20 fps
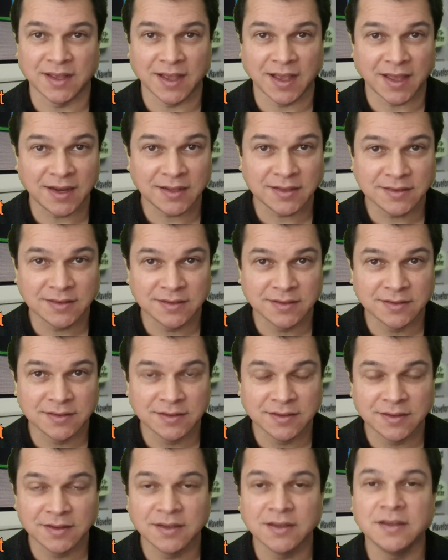Got it?
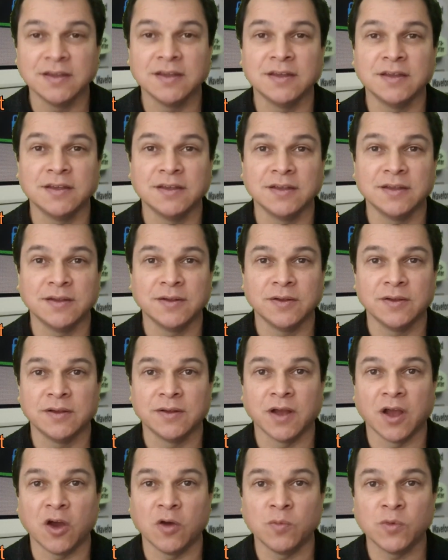
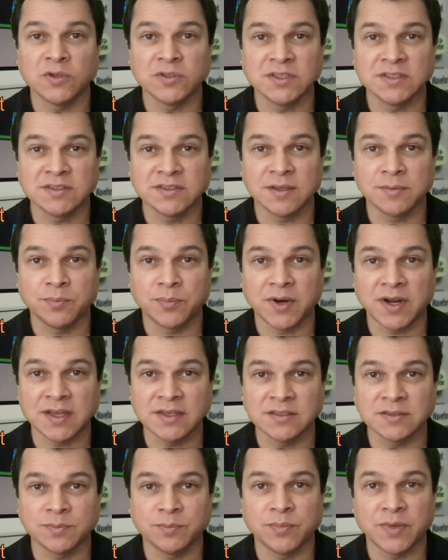How much is the
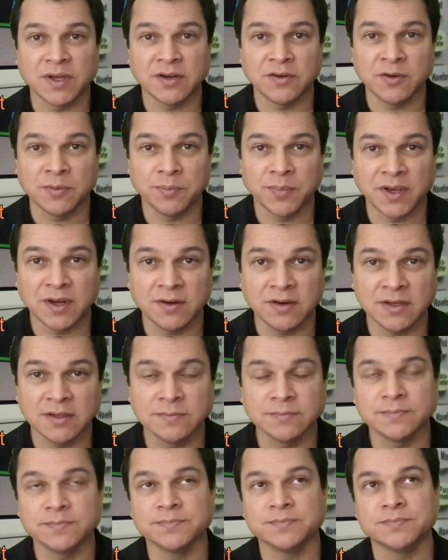price by
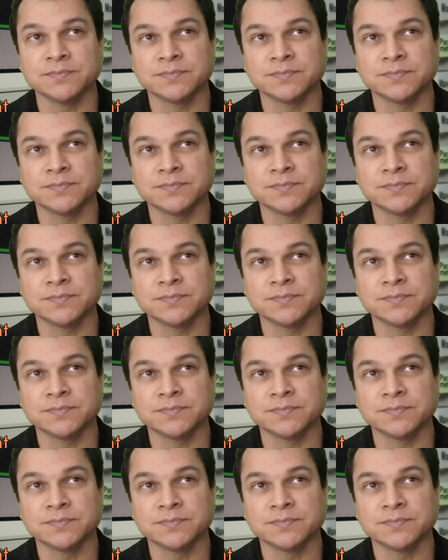repairing?